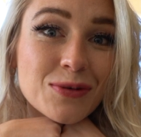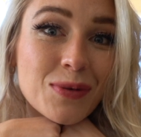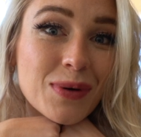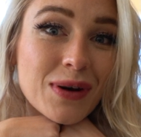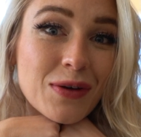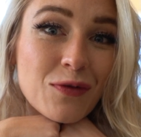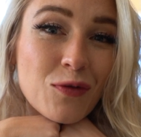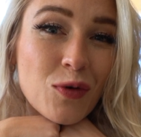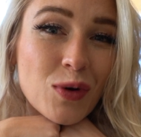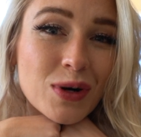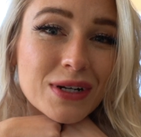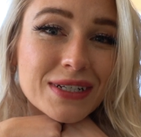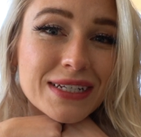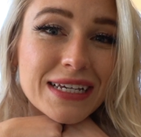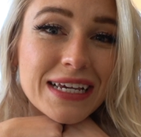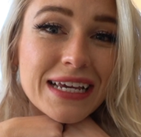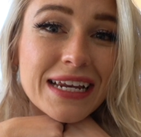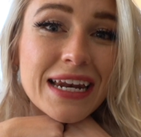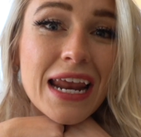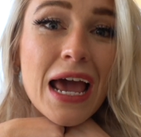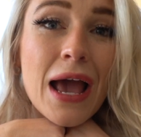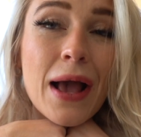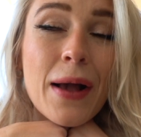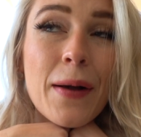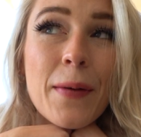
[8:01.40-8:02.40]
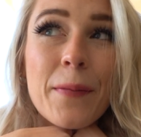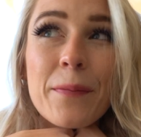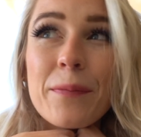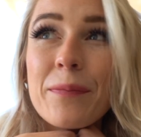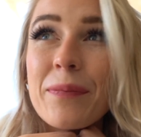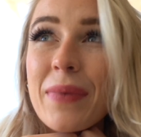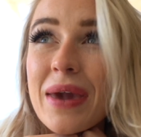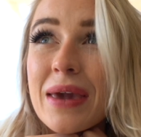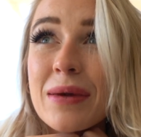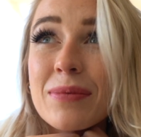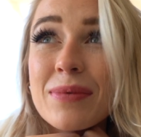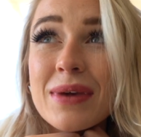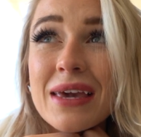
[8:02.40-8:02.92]
2014.
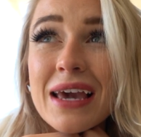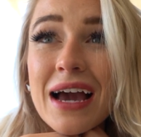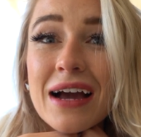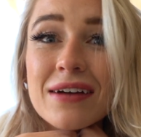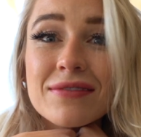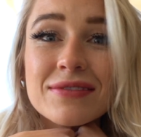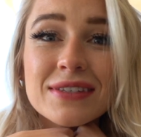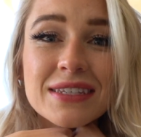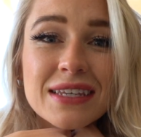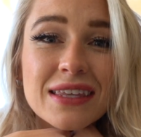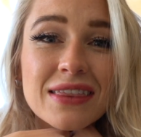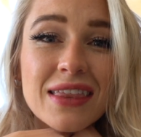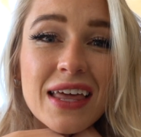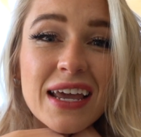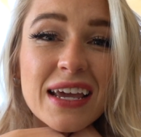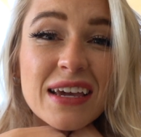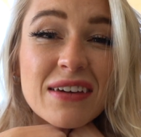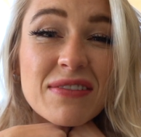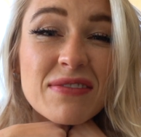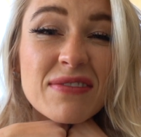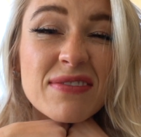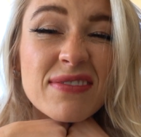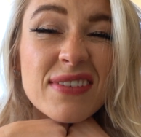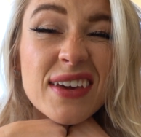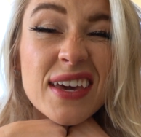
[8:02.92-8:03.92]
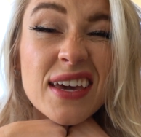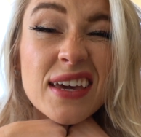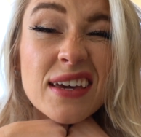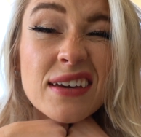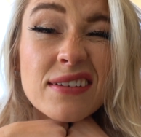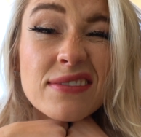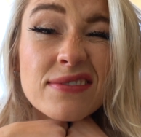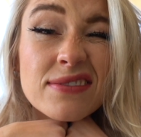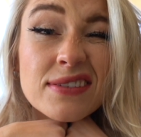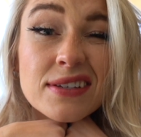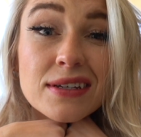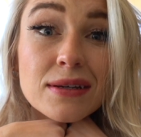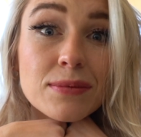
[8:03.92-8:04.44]
Maybe I've seen like
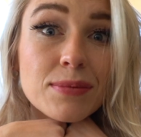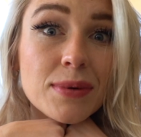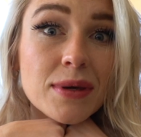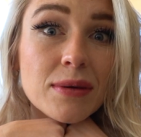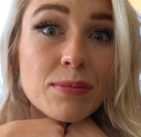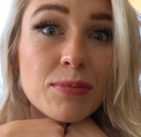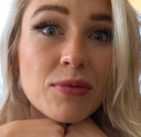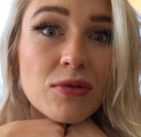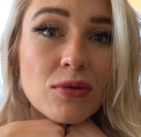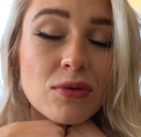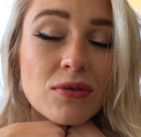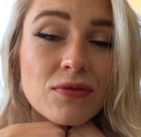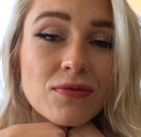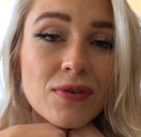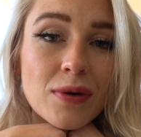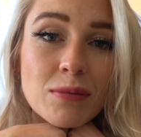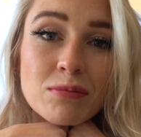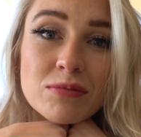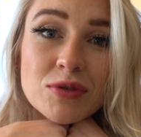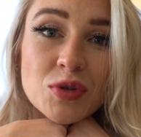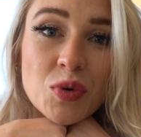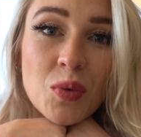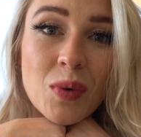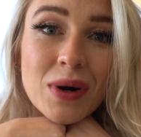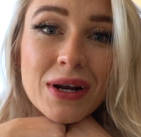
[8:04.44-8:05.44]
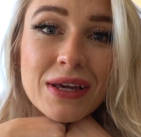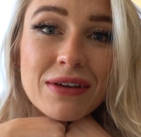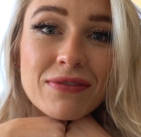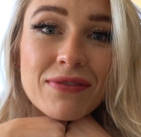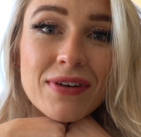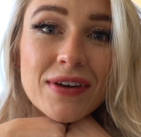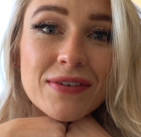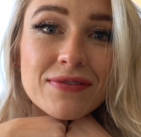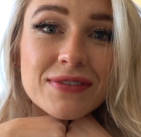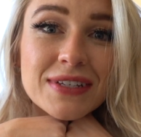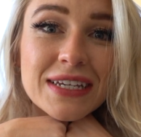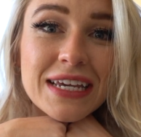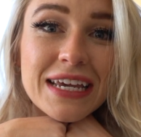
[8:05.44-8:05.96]
50 people from
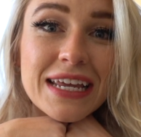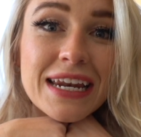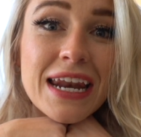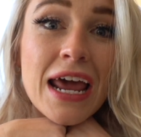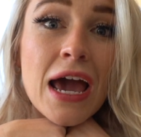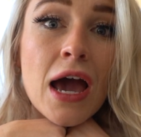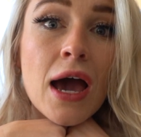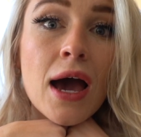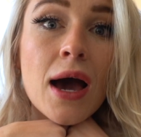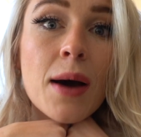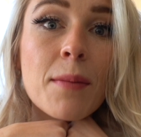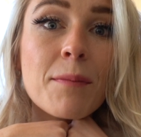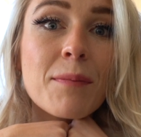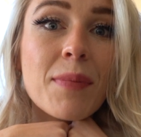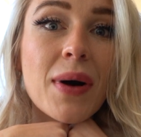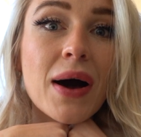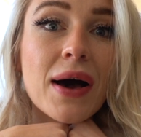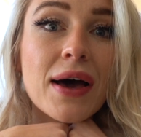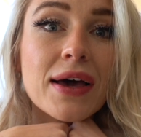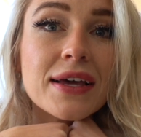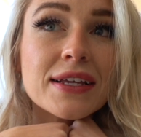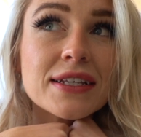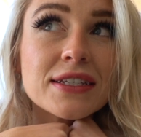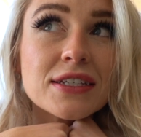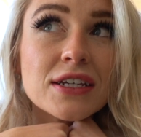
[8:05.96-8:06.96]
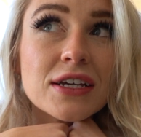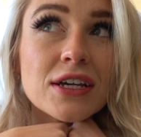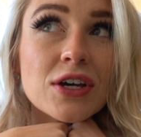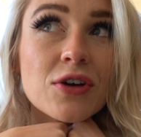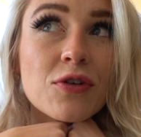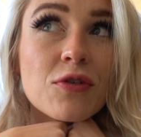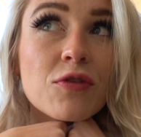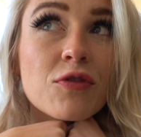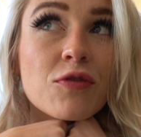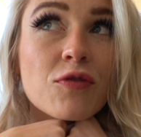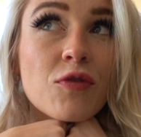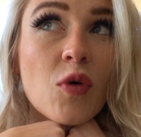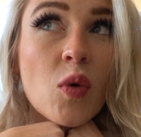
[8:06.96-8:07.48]
2015, but
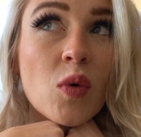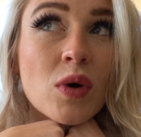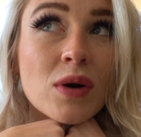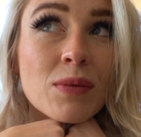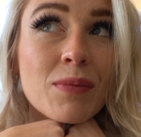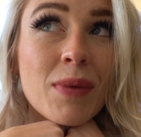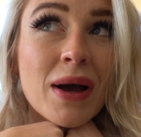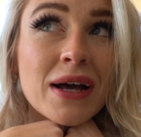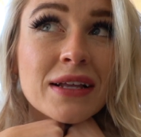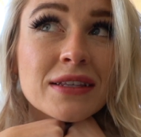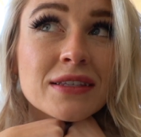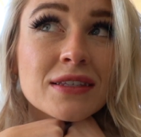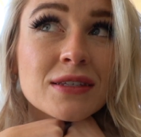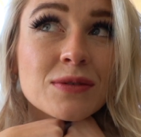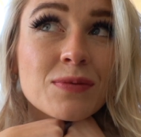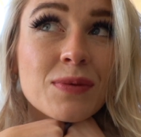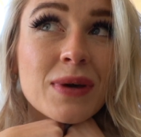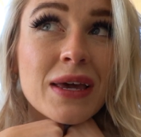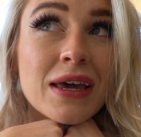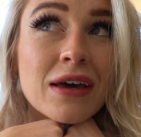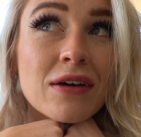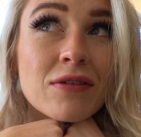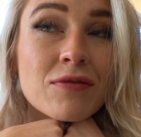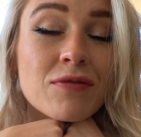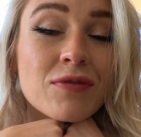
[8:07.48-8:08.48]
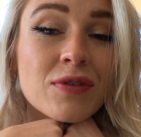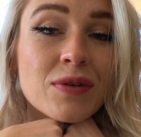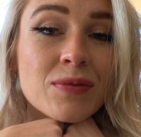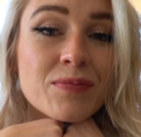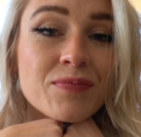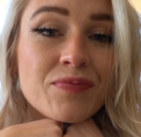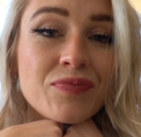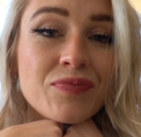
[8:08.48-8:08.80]
four months we have,